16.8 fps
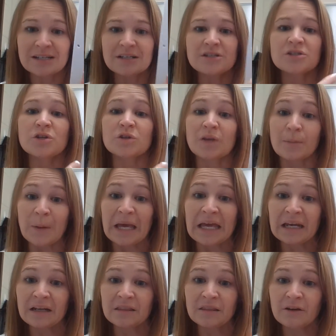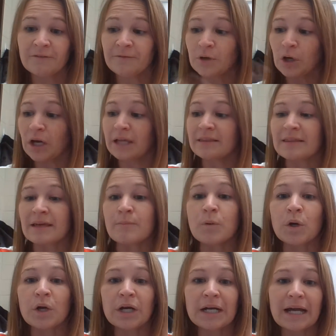So they painted their foot, they
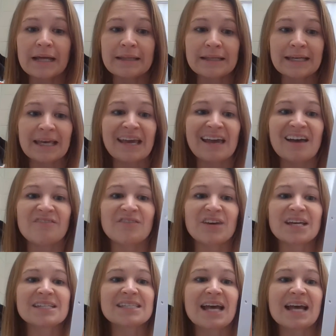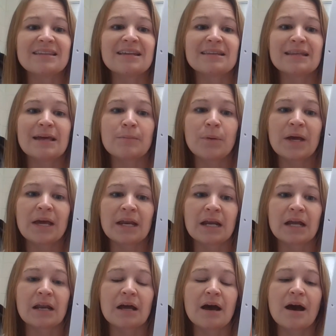put it on the canvas, and then they
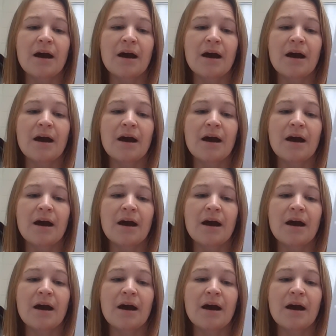painted,